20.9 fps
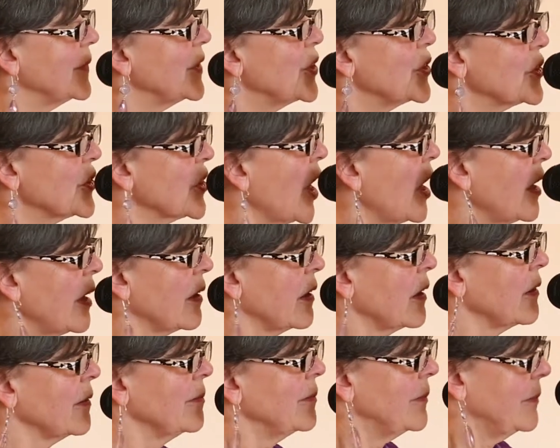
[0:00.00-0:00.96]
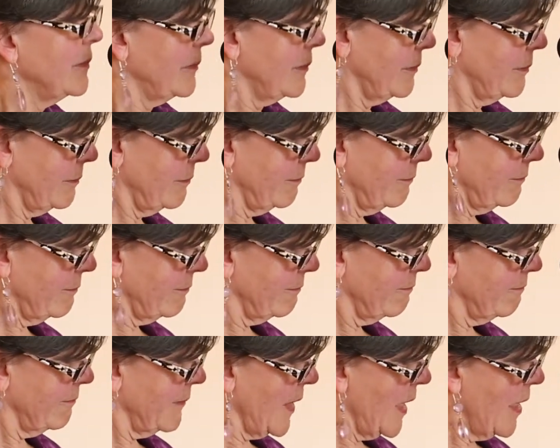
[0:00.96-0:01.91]
Desire.
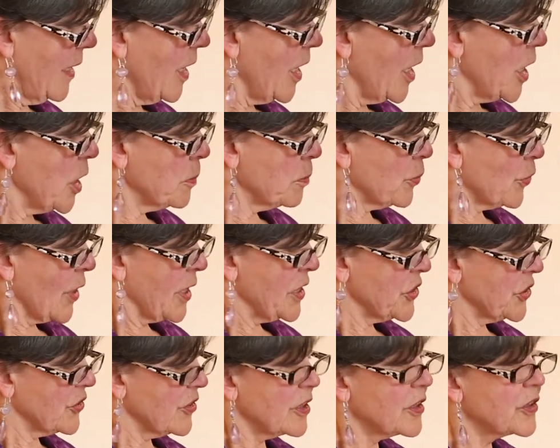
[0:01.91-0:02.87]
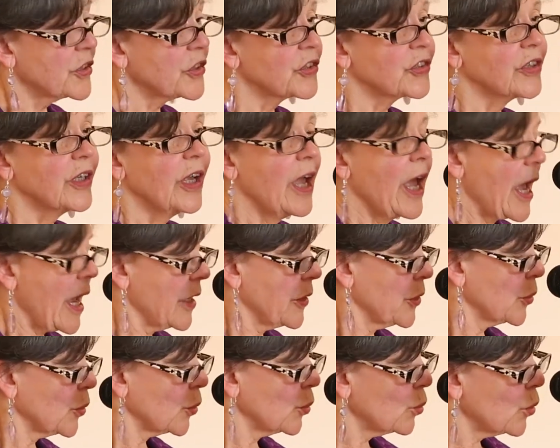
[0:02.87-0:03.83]
Embrace this, and
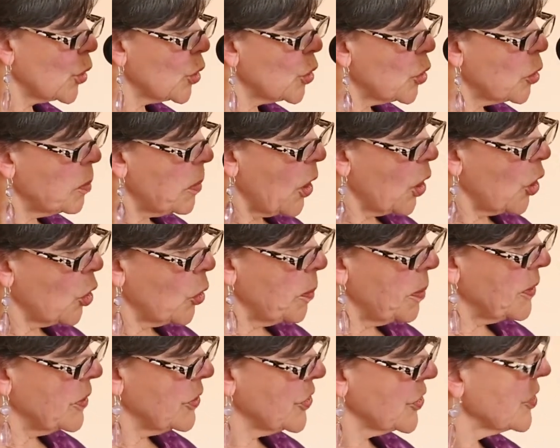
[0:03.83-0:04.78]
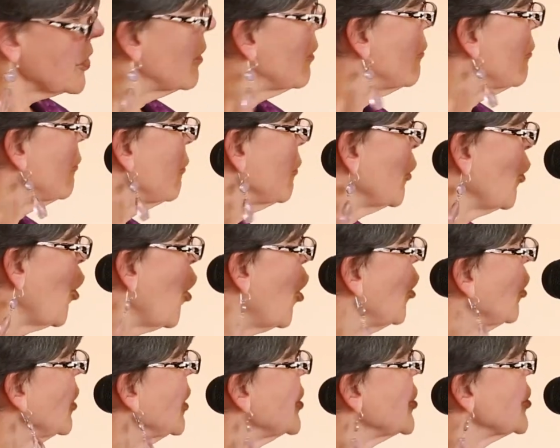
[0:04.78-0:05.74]
her robe opens,
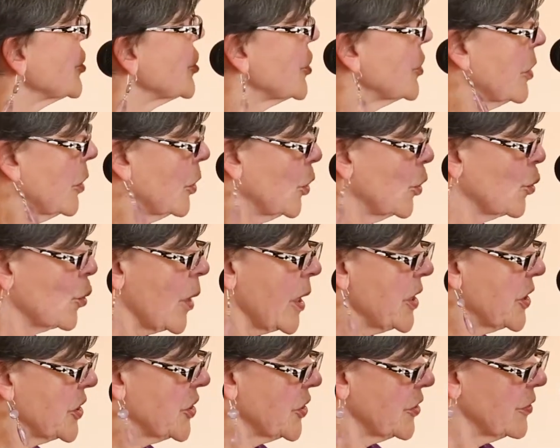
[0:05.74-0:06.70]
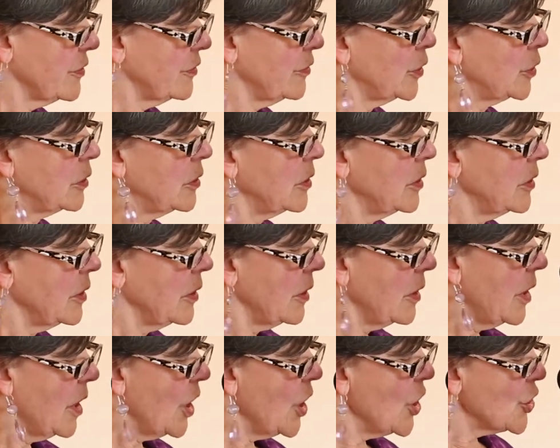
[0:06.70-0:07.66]
flawless, graceful.
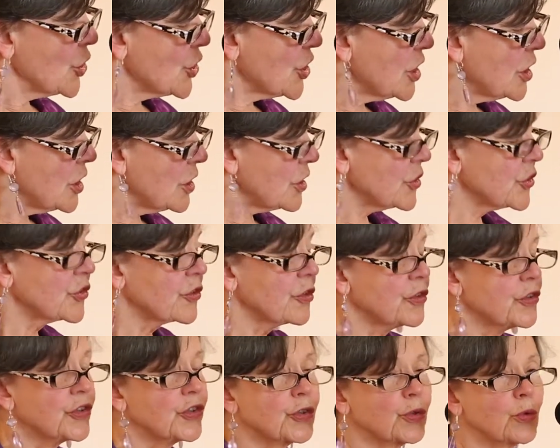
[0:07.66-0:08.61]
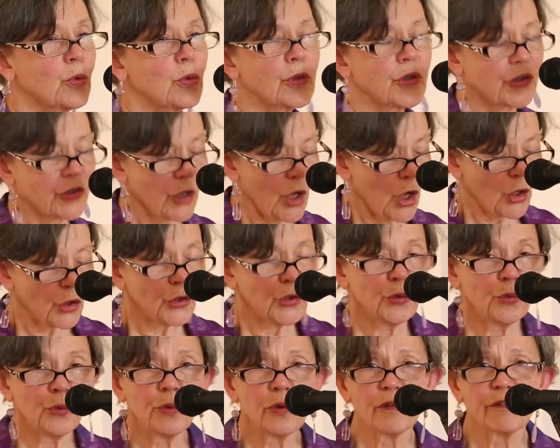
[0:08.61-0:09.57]
She is the source,
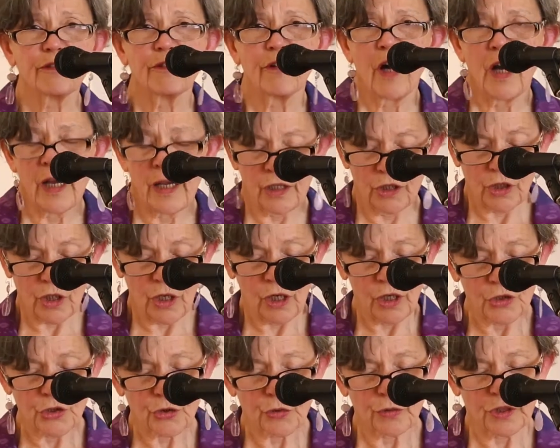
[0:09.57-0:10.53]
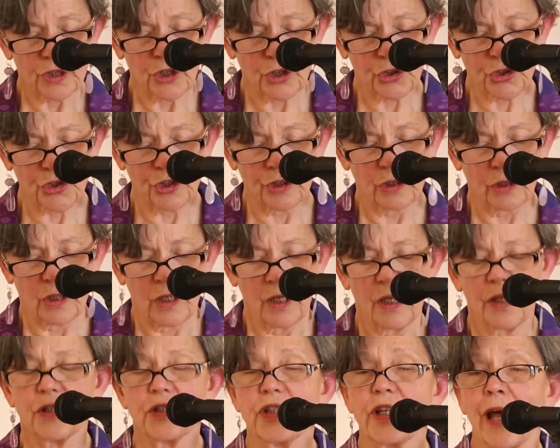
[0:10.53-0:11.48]
unifying contradiction,
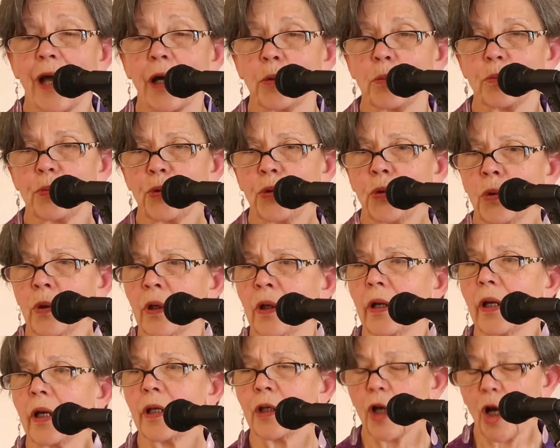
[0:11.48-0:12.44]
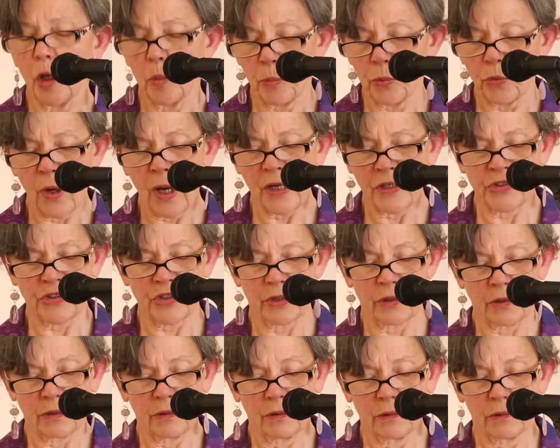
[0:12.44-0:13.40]
downpour and
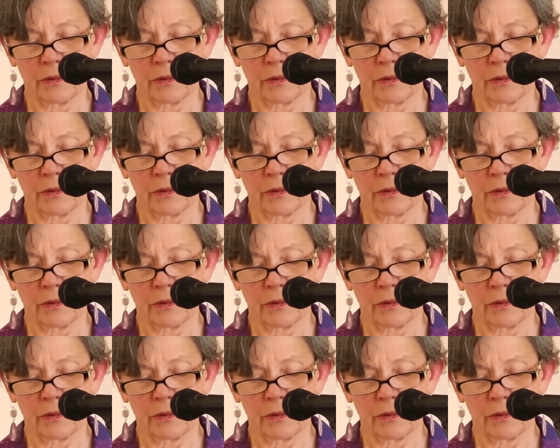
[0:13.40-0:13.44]
uprising.